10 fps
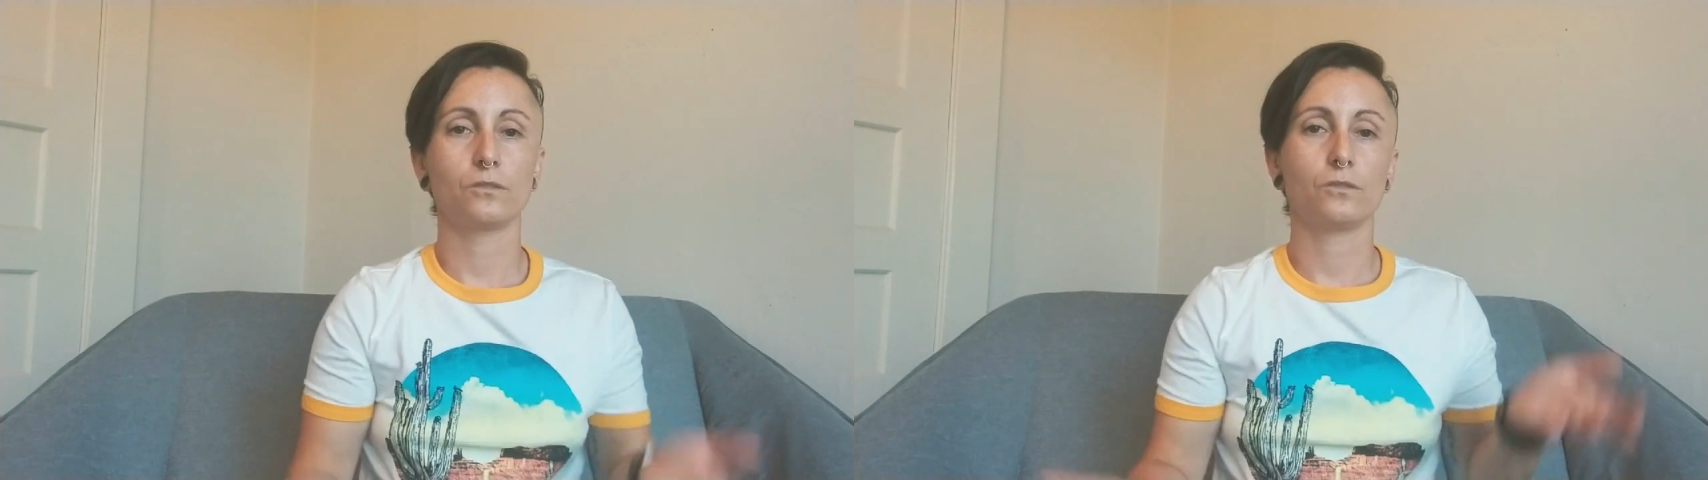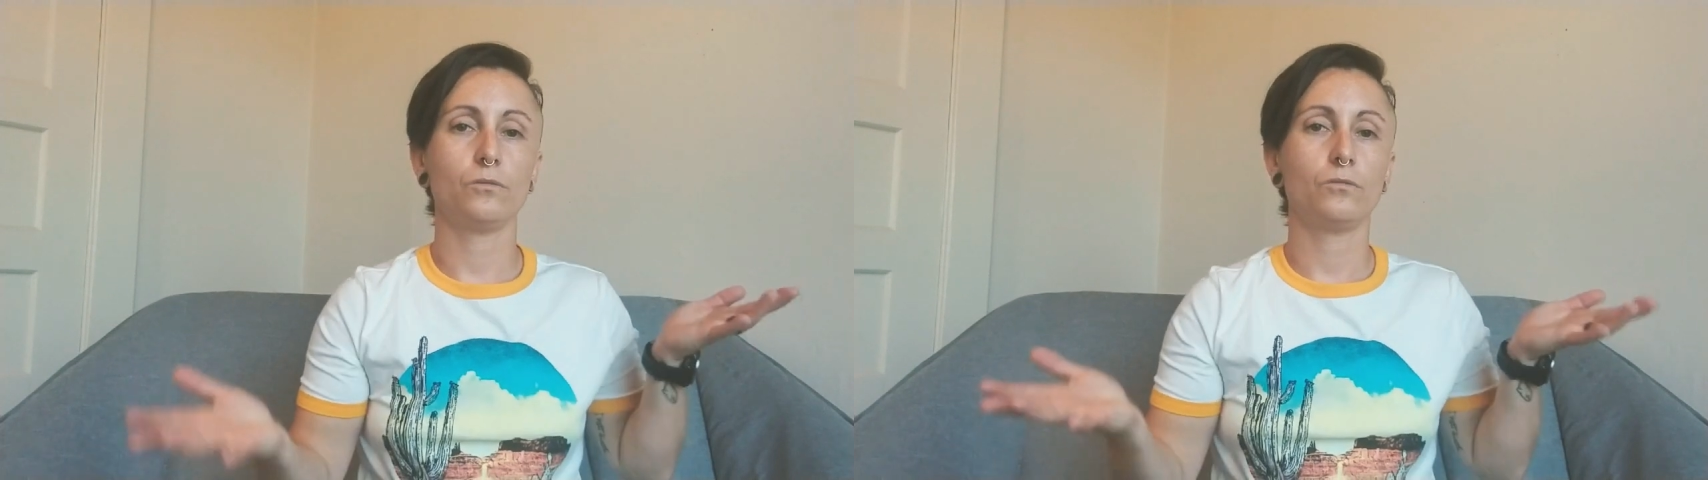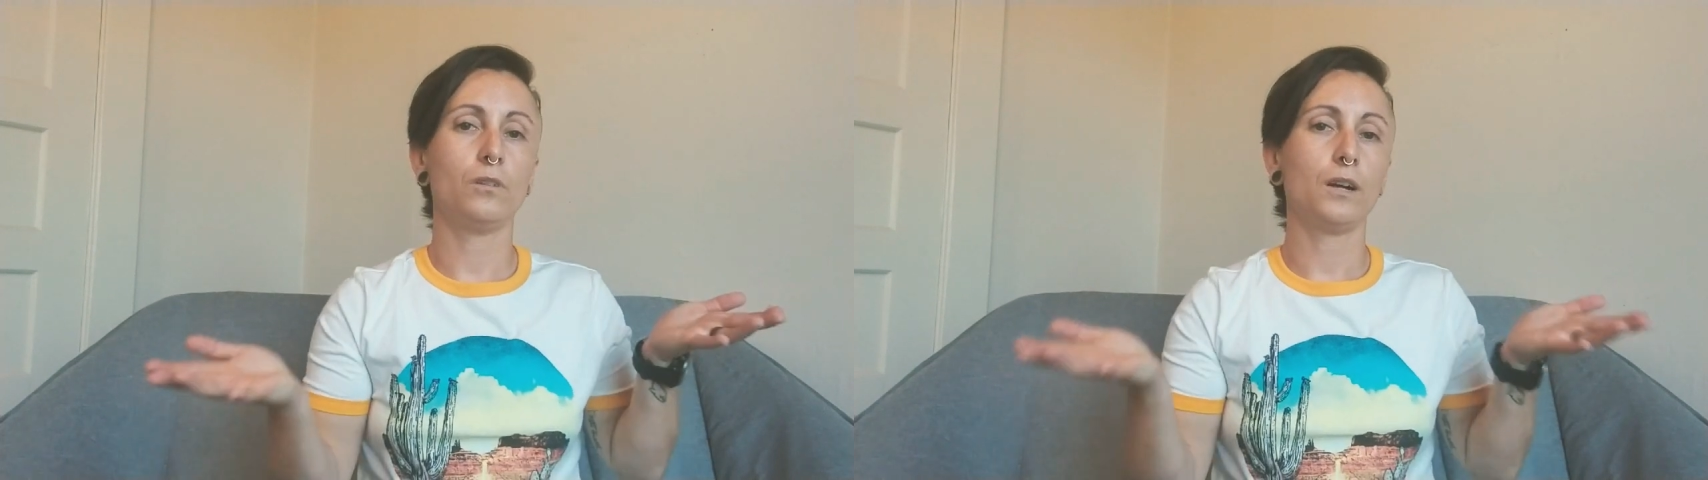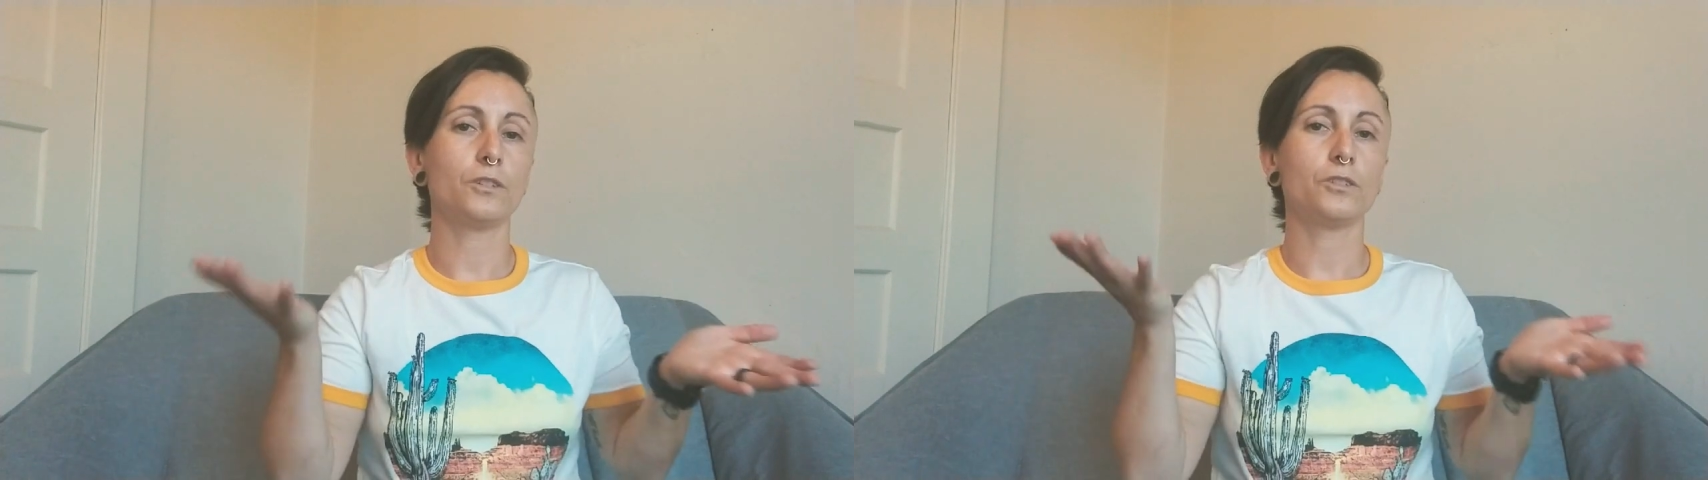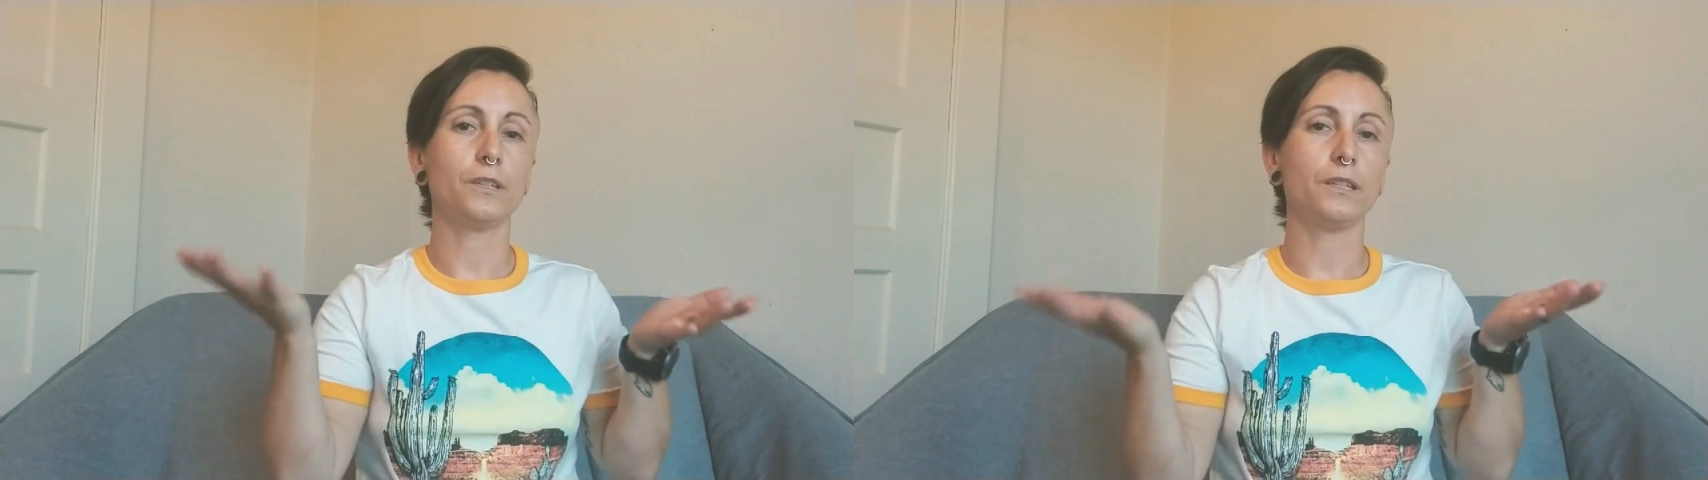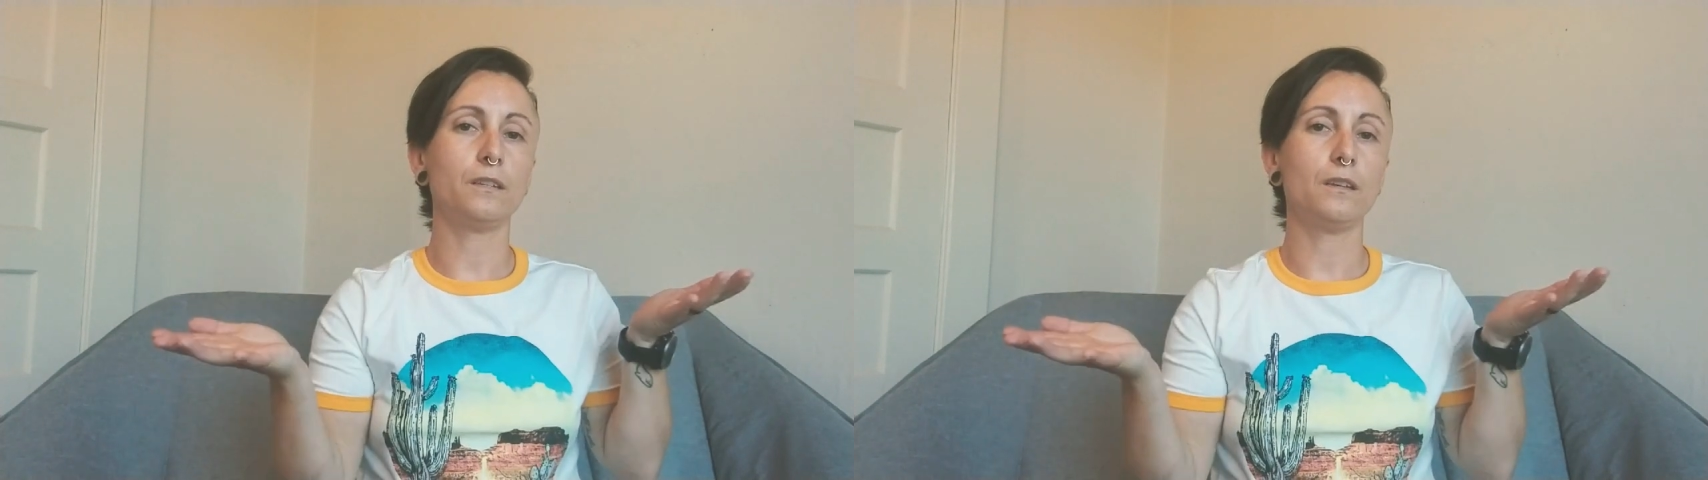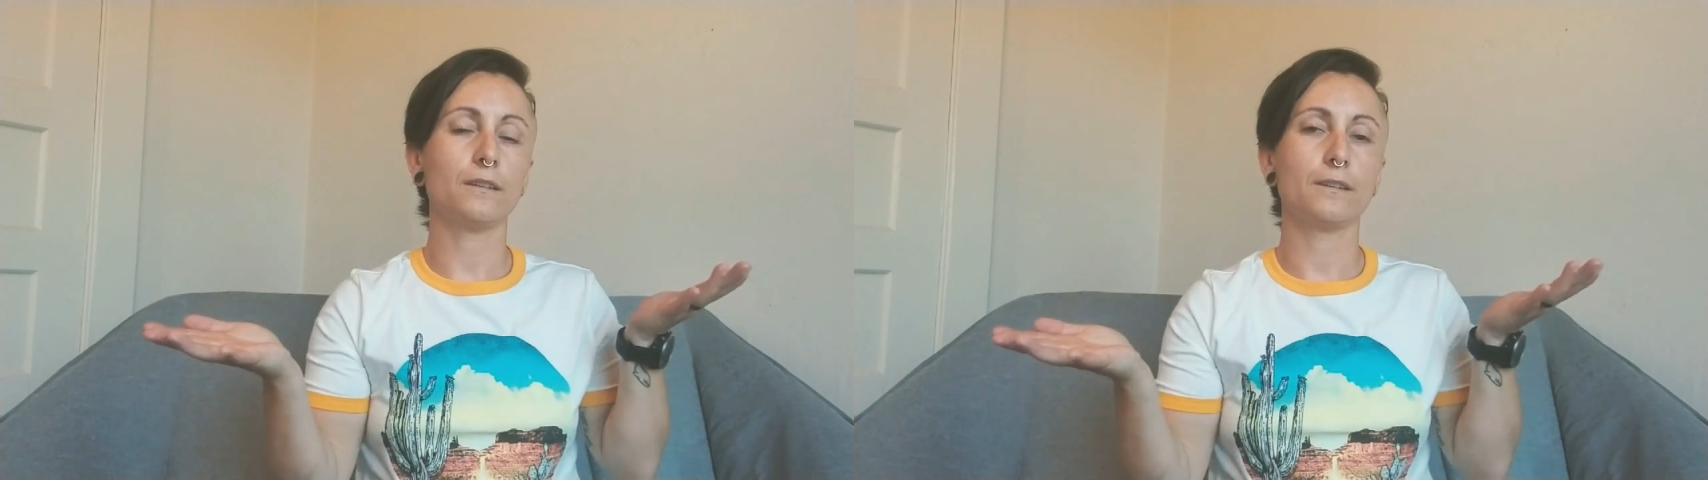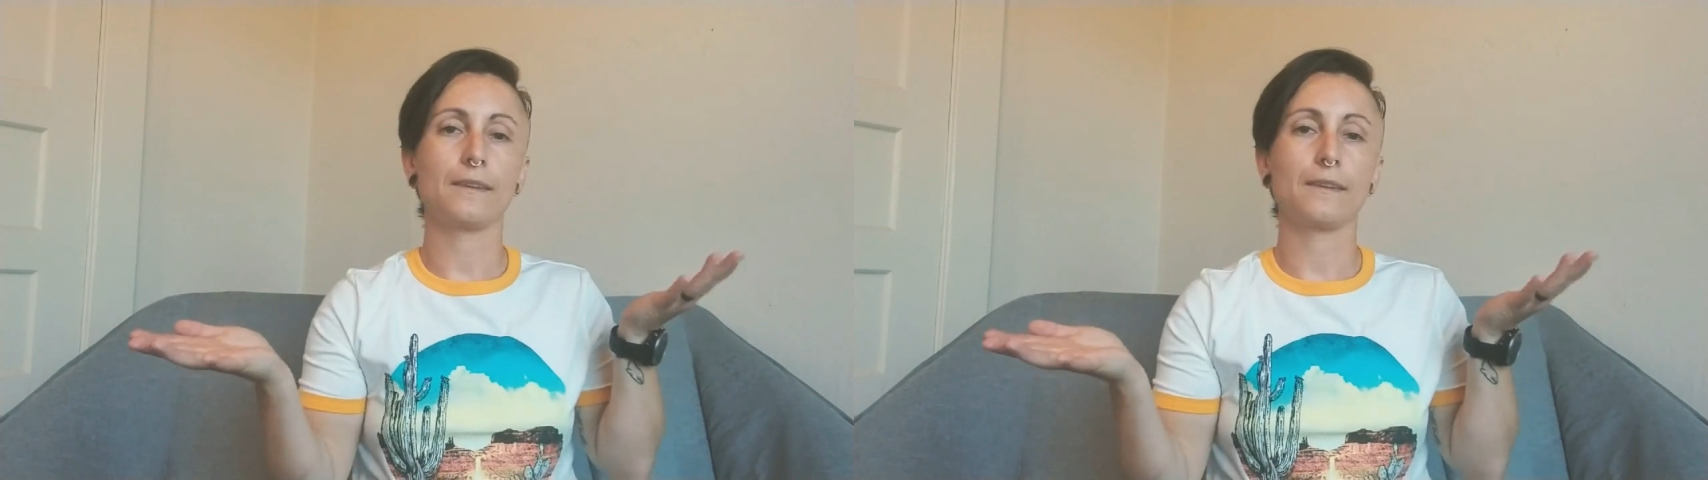200-ish